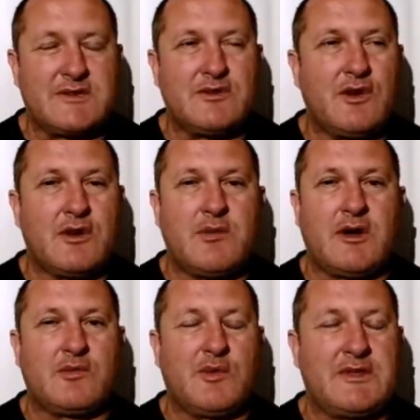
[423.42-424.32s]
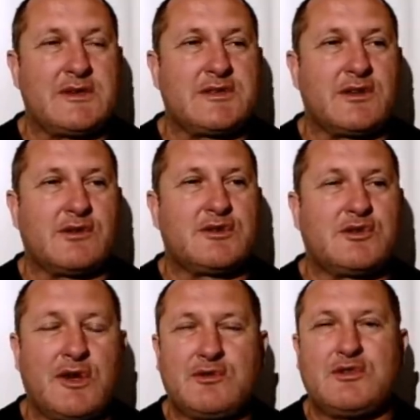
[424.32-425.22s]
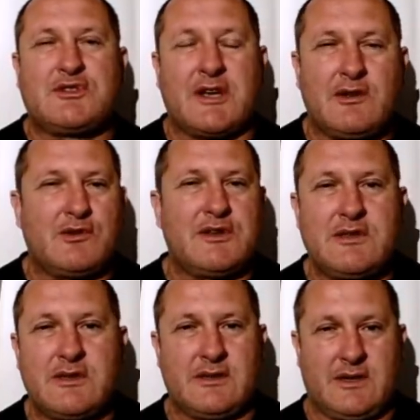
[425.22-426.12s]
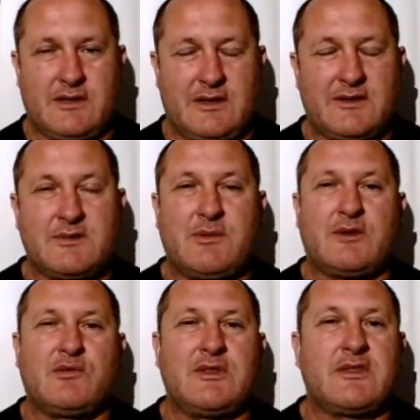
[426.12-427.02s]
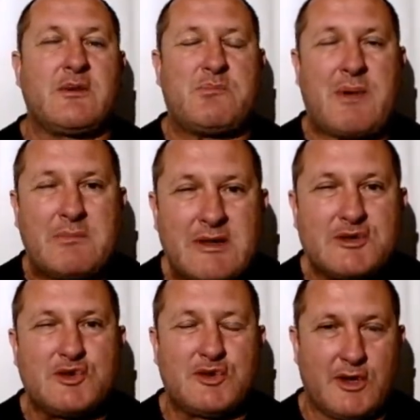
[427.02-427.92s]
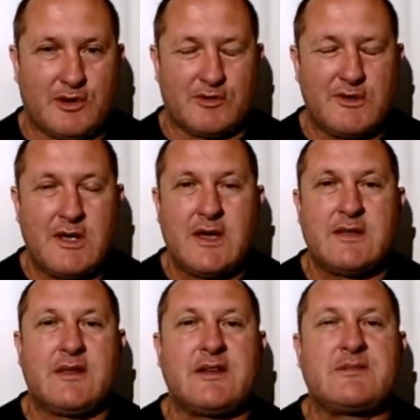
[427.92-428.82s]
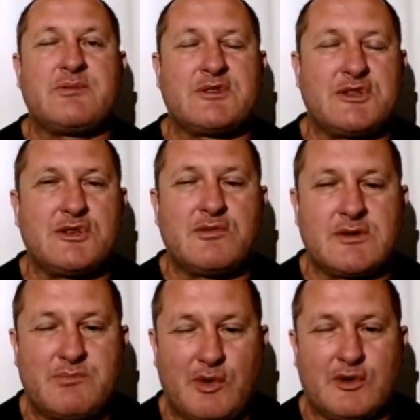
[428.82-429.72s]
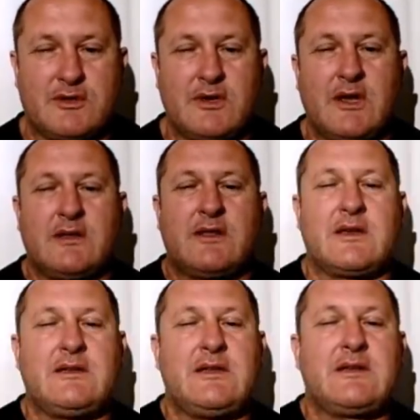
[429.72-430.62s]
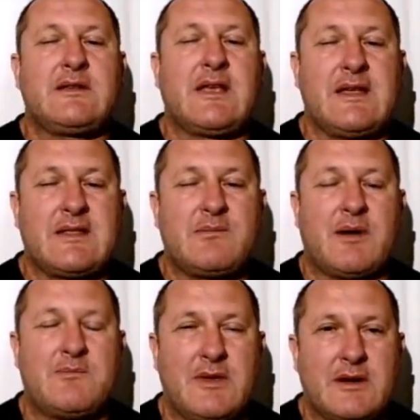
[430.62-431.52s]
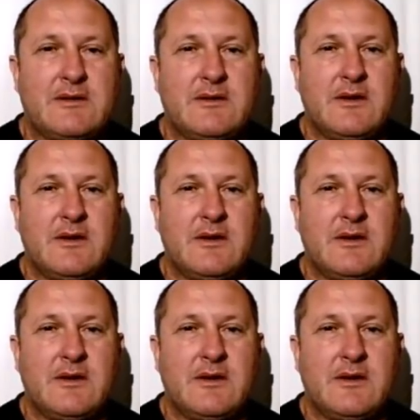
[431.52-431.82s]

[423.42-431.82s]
is not about whether Cyril should go to jail or anything like that. It's about whether the public should know that his position was bought, that he didn't get there by merit